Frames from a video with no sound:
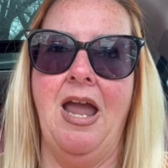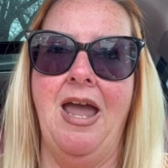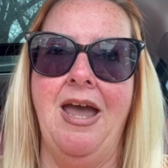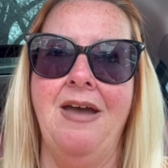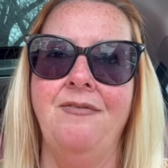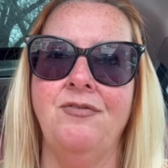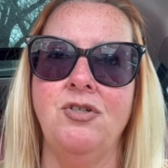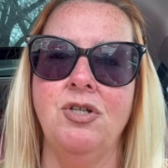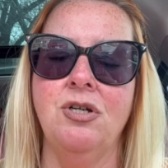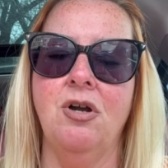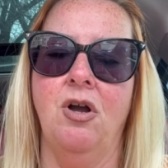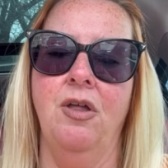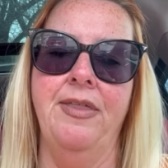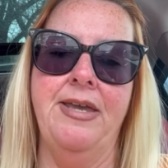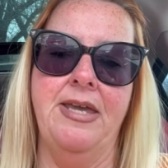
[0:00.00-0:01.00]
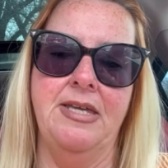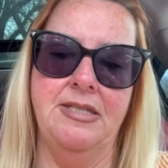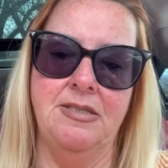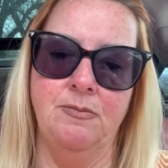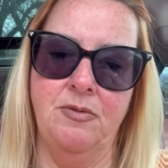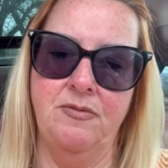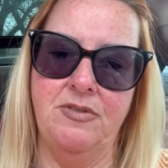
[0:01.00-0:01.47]
After all the
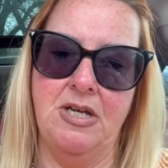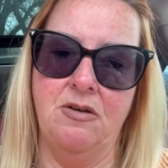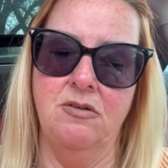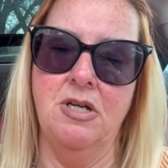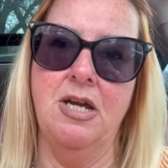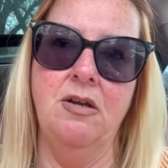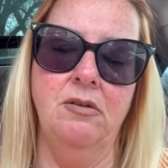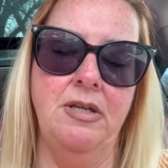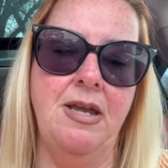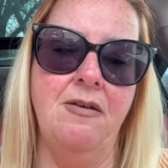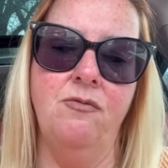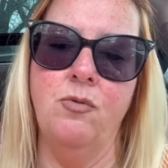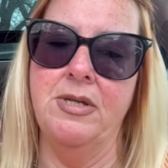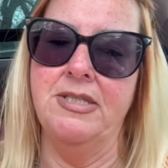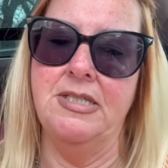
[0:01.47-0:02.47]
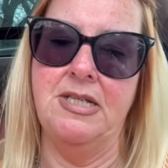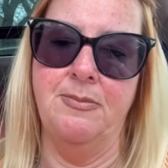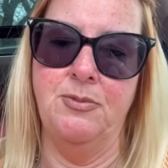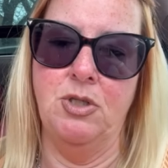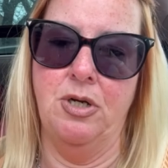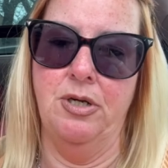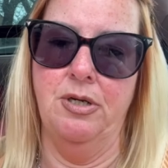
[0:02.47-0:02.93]
kids moved out, I only have one
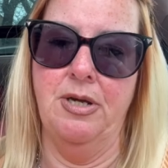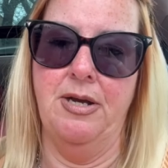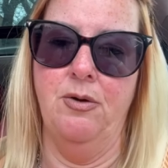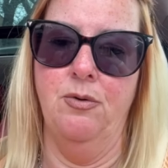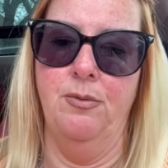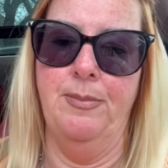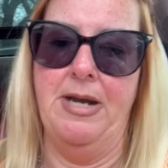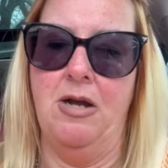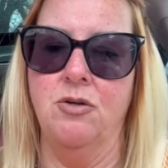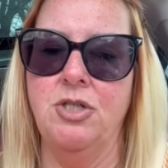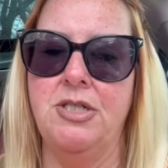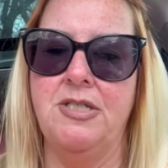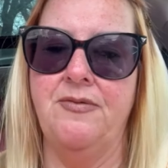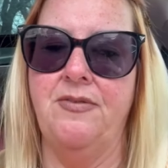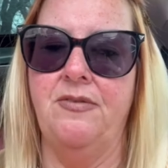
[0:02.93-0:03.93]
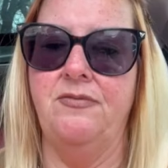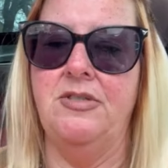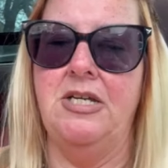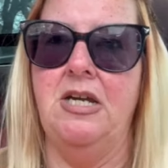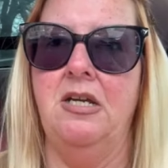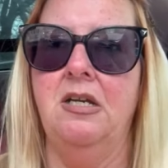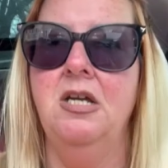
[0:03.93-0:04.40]
stepdaughter at home now. She's
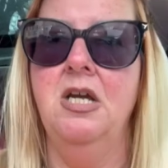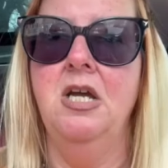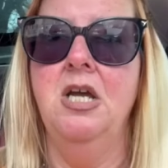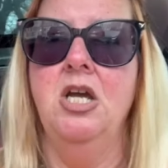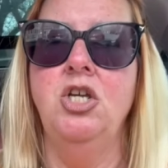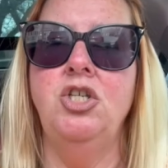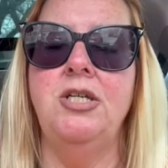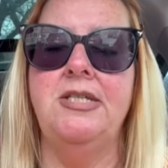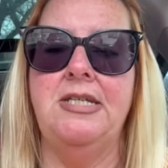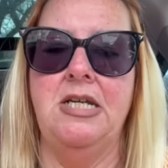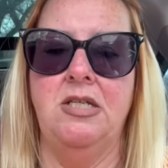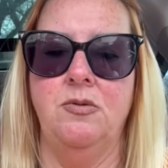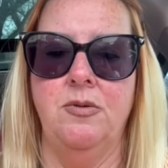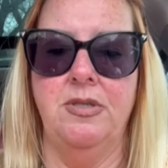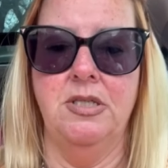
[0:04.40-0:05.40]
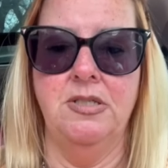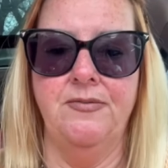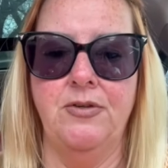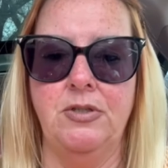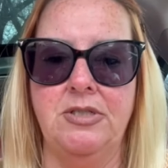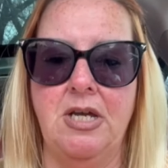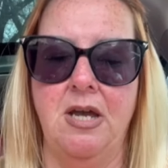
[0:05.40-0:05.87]
15. She stays with us
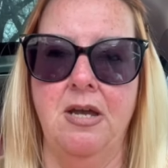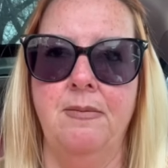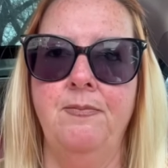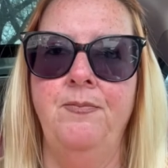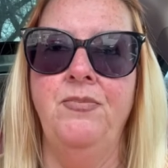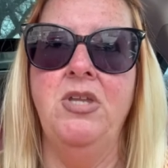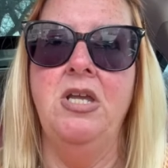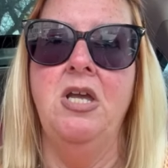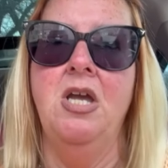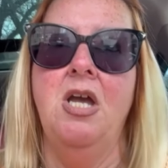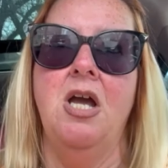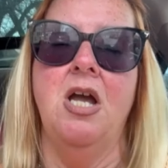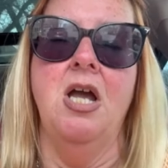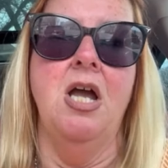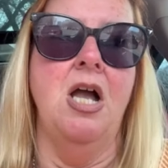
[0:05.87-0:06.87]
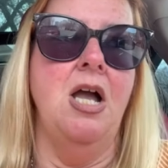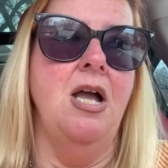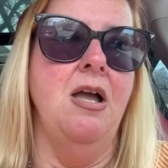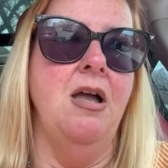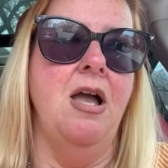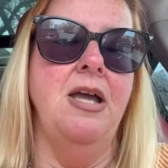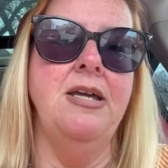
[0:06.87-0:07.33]
full time.
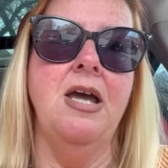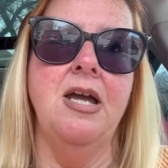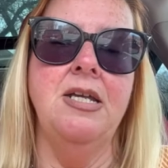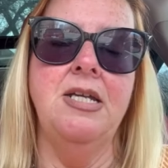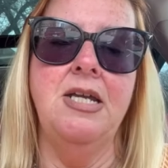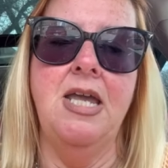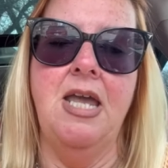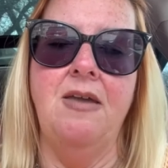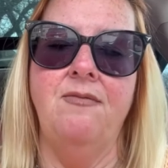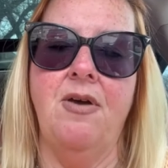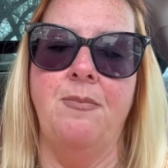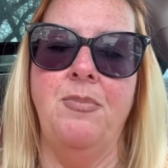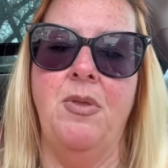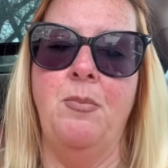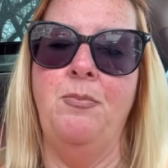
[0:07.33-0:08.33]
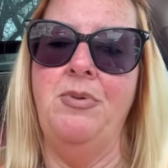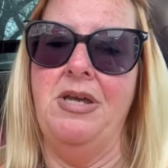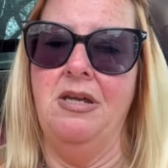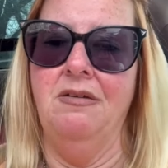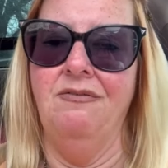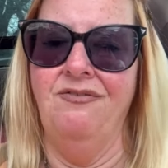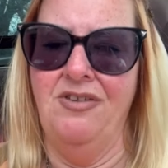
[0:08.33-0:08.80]
I kind of gave up the
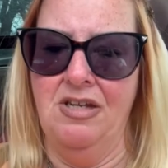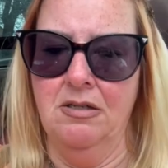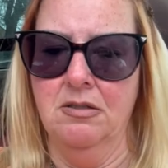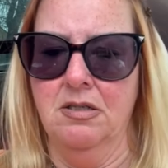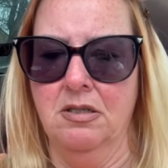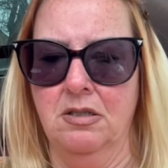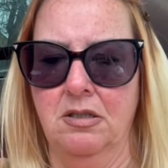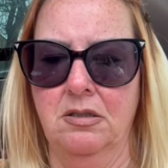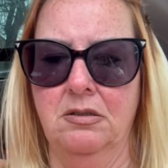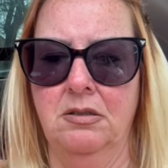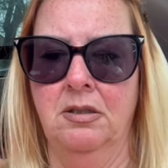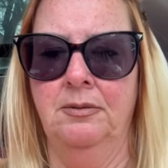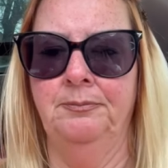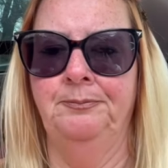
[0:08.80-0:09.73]
big vehicle